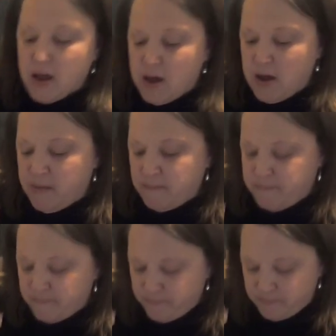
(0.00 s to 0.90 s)
um,
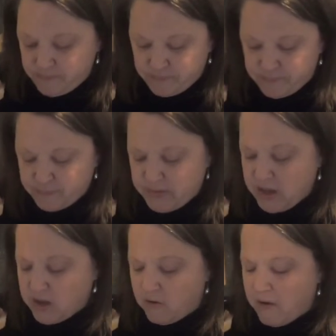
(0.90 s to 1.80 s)

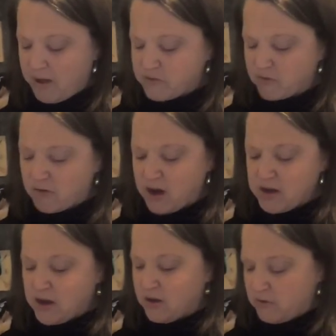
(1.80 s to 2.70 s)
they collapse right
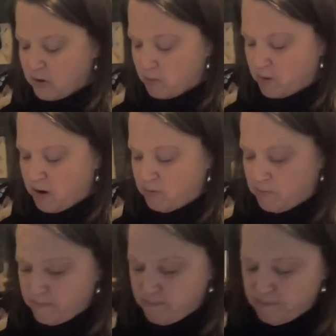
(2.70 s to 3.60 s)
down, no
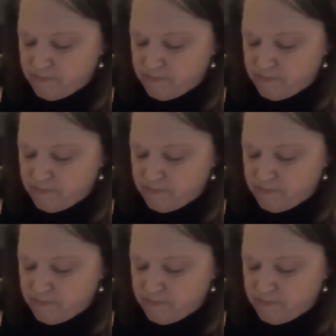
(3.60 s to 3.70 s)
problem,